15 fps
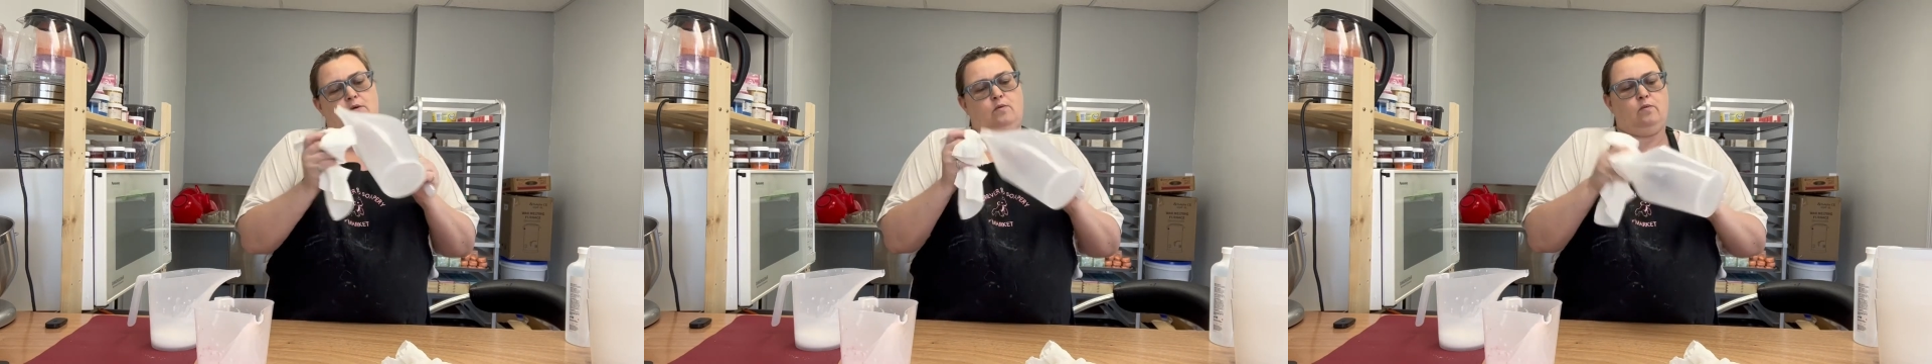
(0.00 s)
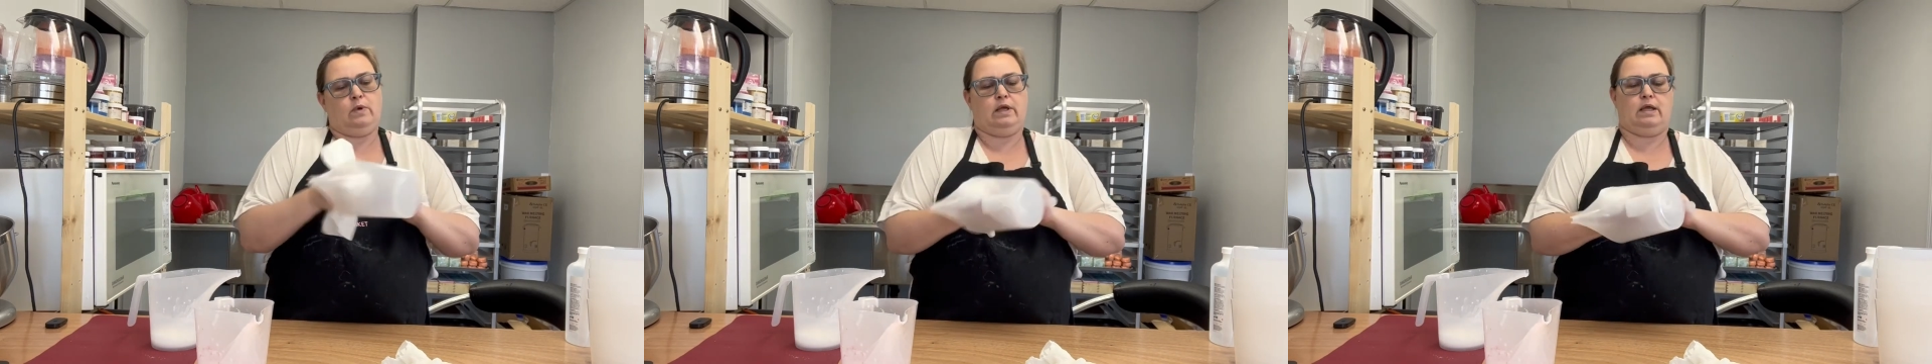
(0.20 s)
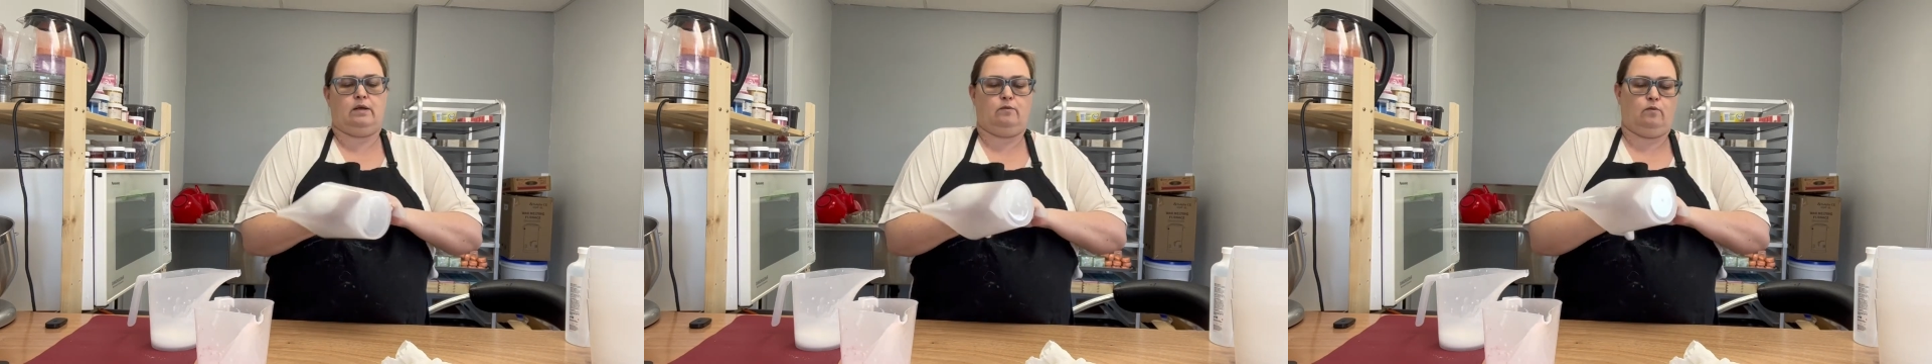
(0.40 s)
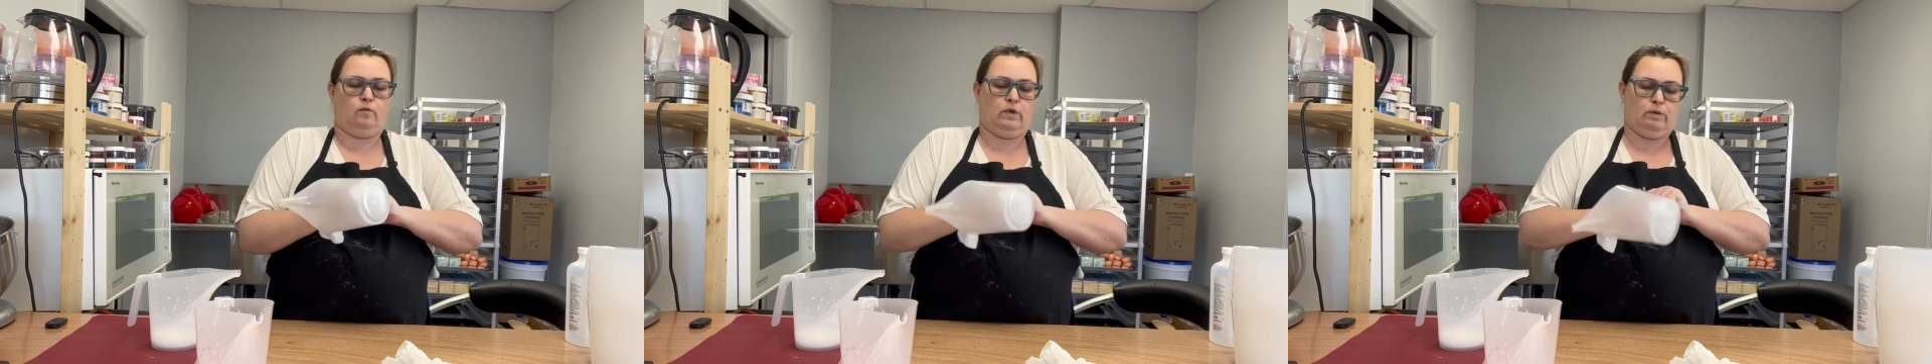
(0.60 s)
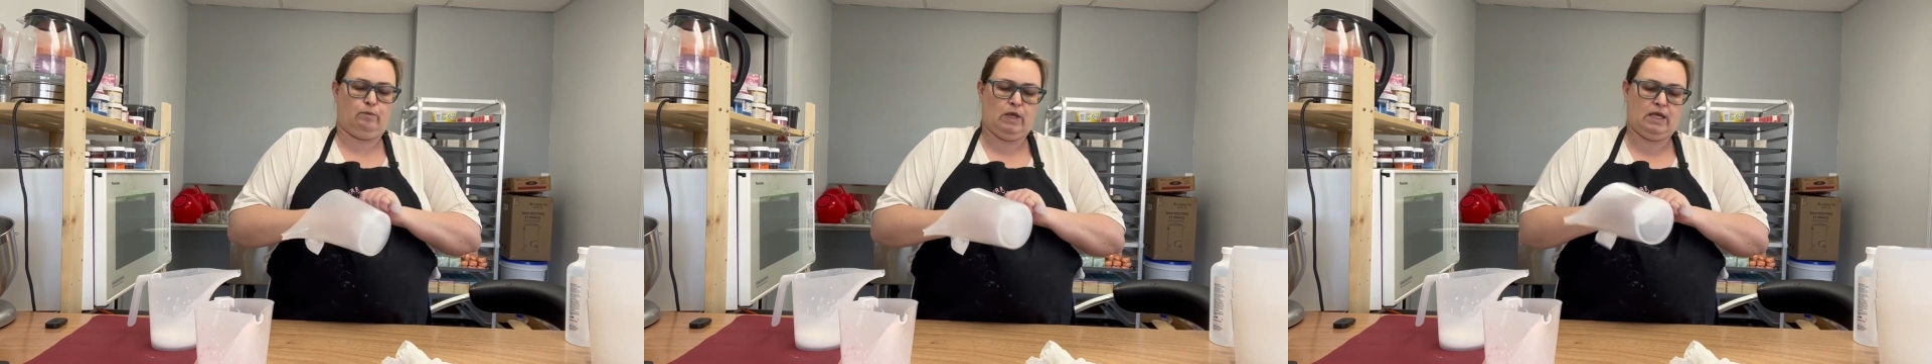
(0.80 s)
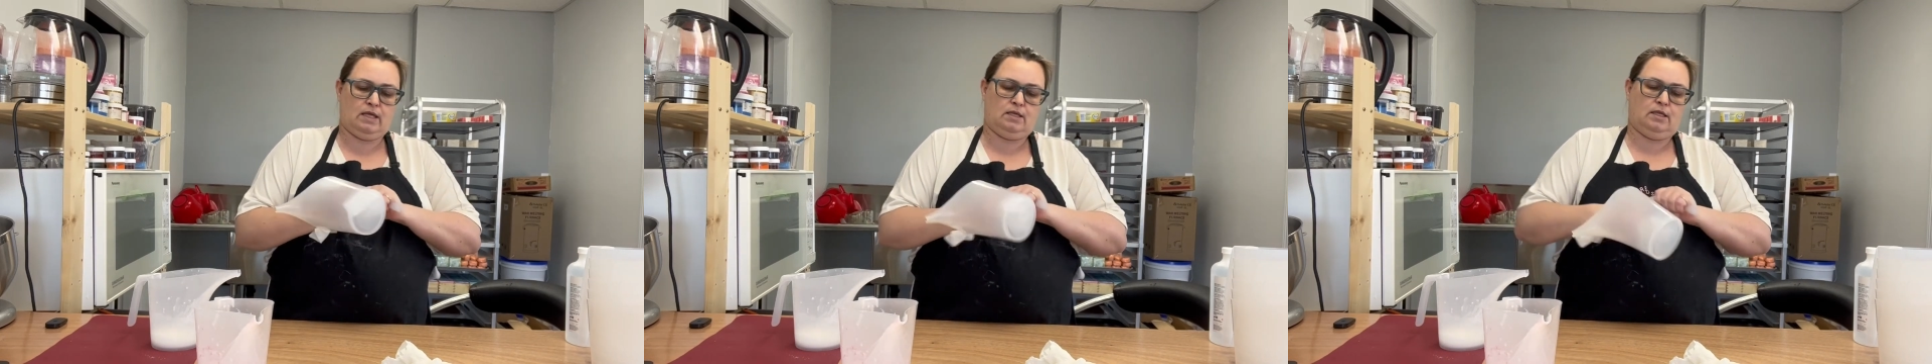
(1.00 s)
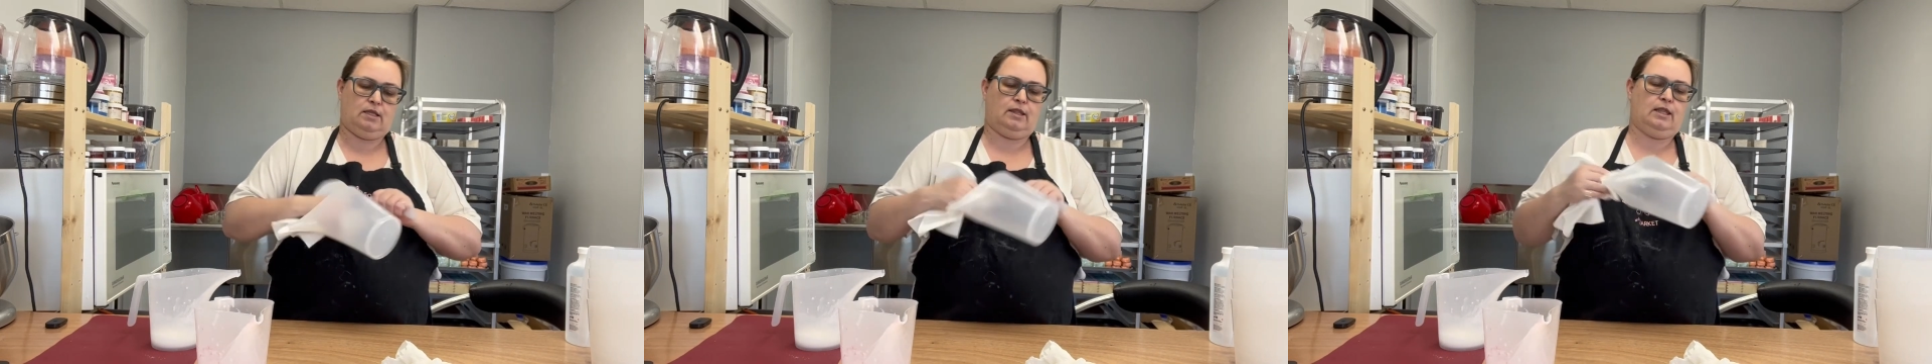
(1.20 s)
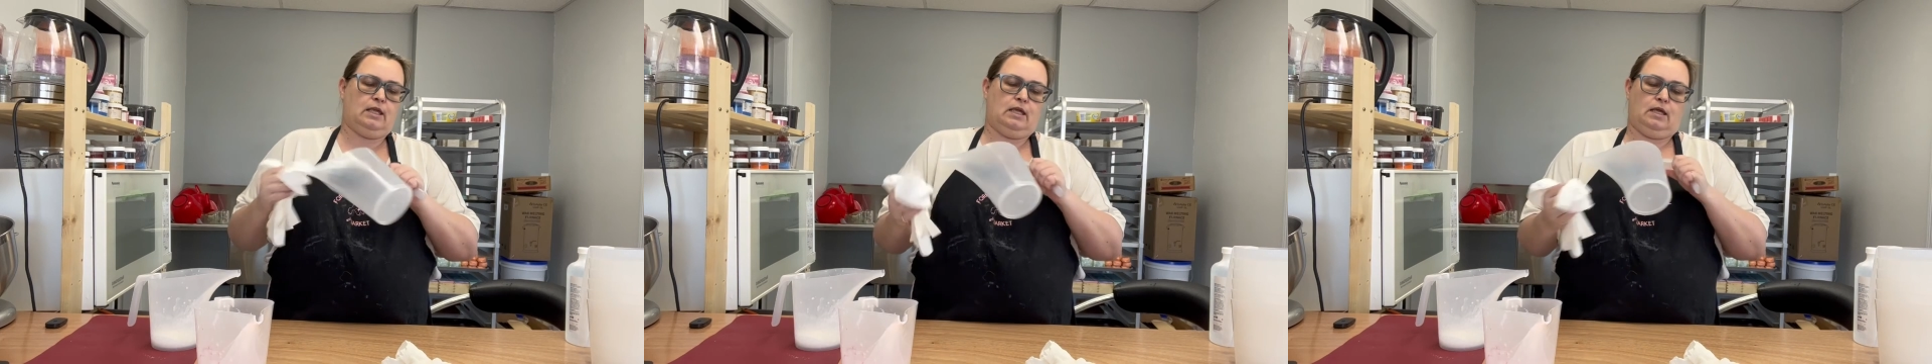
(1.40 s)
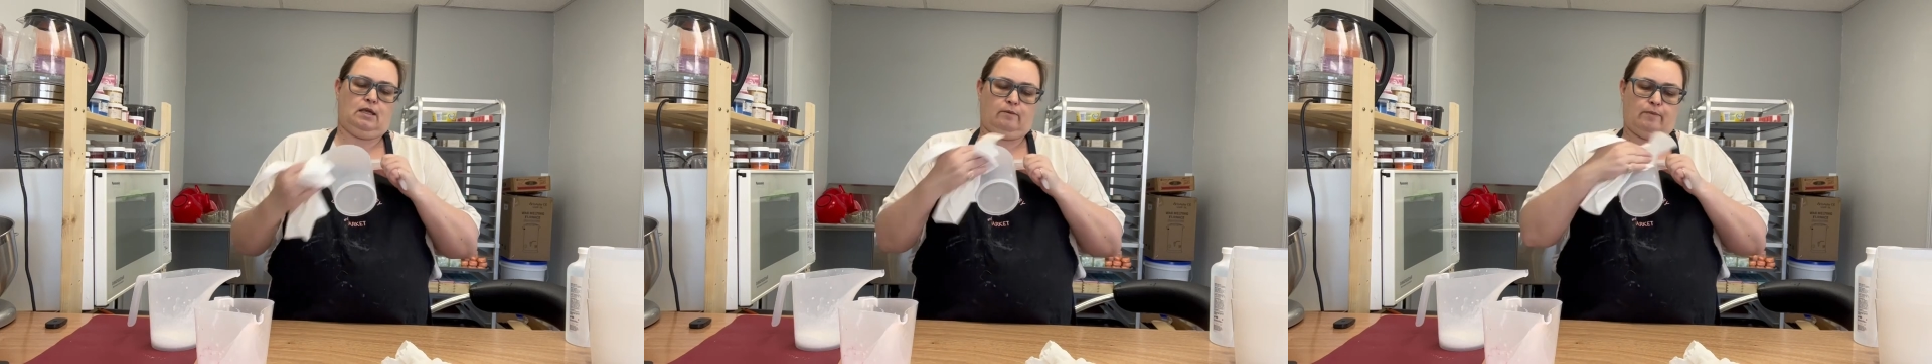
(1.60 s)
when we made the